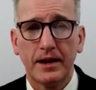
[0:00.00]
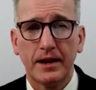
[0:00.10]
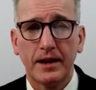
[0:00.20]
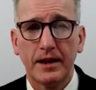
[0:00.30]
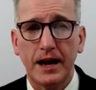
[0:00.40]

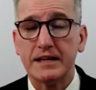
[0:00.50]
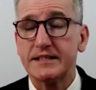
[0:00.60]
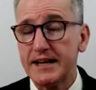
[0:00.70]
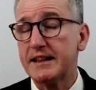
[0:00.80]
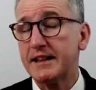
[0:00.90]
And
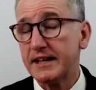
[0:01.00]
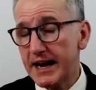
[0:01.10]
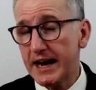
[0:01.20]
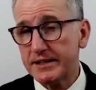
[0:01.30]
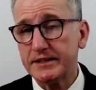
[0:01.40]
set the
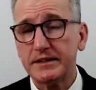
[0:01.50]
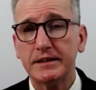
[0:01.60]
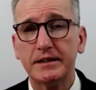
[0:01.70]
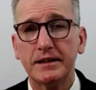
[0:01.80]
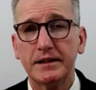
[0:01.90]
date.
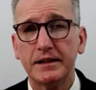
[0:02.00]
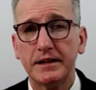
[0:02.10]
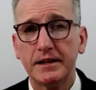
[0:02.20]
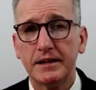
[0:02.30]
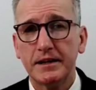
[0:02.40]

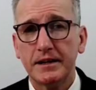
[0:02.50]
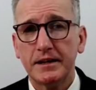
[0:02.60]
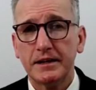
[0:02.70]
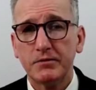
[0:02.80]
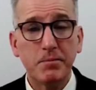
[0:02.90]

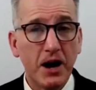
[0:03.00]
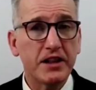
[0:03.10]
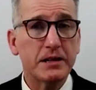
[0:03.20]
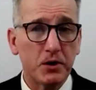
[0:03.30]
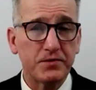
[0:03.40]
Remind them
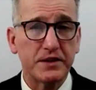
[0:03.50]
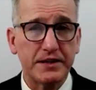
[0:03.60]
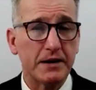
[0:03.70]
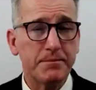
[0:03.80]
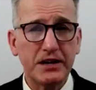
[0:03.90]
of the
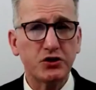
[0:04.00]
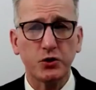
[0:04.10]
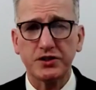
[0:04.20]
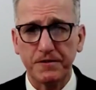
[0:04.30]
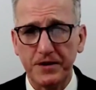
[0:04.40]
date. Make sure it's
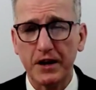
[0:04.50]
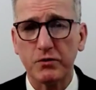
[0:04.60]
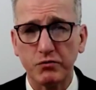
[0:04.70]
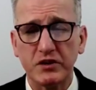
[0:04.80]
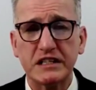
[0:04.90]
a fair and
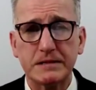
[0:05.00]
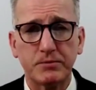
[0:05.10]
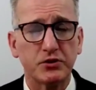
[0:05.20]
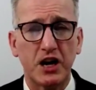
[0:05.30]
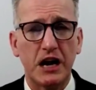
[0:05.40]
reasonable
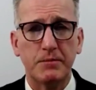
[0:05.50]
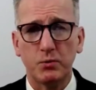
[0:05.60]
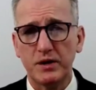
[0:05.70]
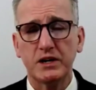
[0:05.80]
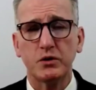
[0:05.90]
time, a
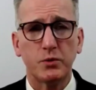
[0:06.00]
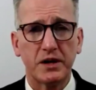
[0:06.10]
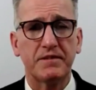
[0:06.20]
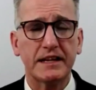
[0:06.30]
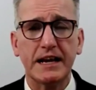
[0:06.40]
week or whatever
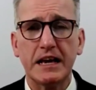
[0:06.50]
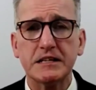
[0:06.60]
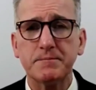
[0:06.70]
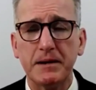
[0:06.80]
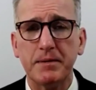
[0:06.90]
the case
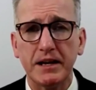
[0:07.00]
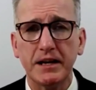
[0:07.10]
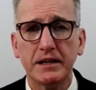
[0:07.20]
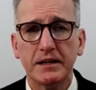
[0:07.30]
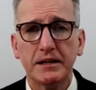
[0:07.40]
may be,
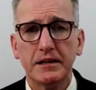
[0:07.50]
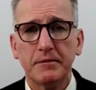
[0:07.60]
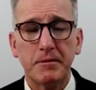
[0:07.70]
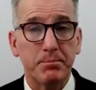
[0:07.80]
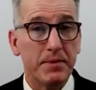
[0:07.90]

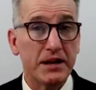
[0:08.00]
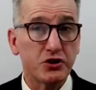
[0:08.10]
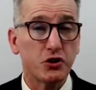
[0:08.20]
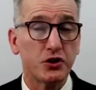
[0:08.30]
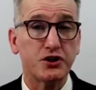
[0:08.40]
but make
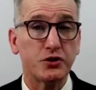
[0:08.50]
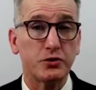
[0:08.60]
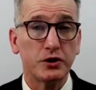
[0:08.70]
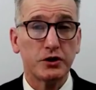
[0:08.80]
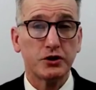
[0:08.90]
sure that you
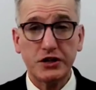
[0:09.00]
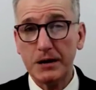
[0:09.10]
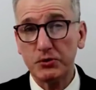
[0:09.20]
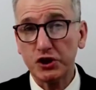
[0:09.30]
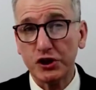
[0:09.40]

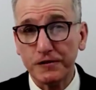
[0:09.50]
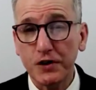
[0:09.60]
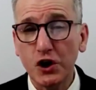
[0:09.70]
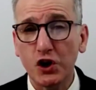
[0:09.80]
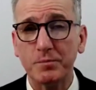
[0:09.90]
double
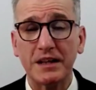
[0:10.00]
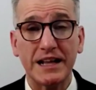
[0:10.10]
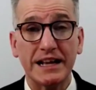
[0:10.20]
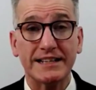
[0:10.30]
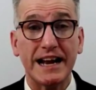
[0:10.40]
confirm that
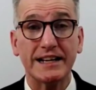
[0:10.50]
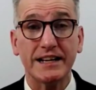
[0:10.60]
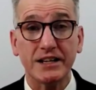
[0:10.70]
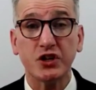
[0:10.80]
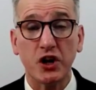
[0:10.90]
that date is
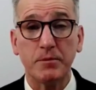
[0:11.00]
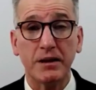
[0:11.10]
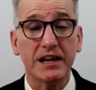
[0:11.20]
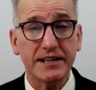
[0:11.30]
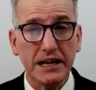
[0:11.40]
going to be, and
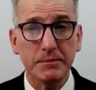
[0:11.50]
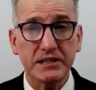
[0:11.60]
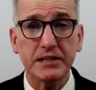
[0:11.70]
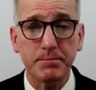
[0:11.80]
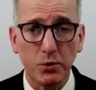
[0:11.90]
tell them it's
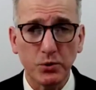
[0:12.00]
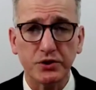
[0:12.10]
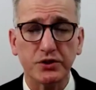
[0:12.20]
important.